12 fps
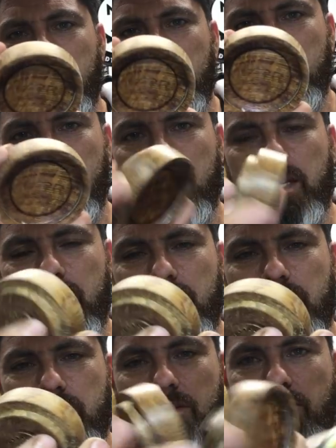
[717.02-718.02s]
Lid
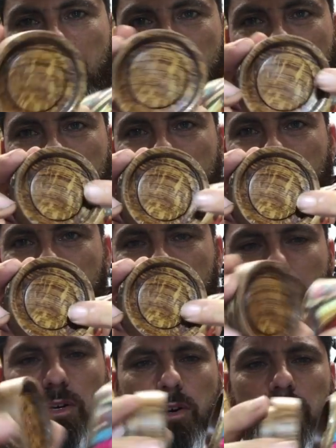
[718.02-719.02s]
is finished
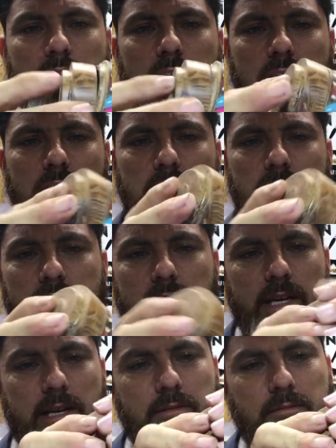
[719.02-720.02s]
inside.
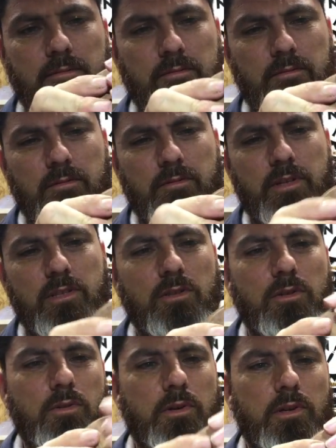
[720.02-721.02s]
That fits
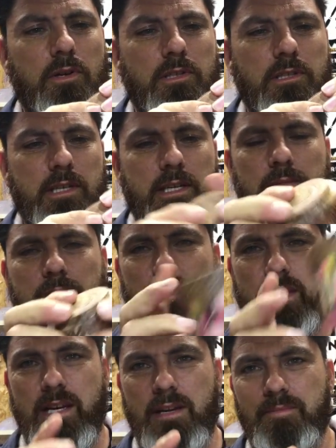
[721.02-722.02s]
on quite nicely
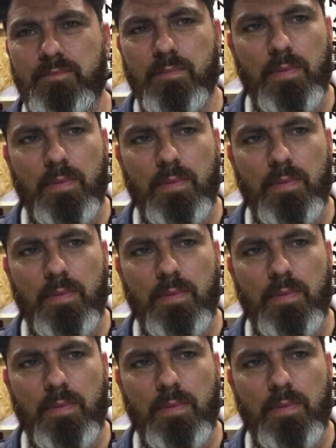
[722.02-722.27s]
there.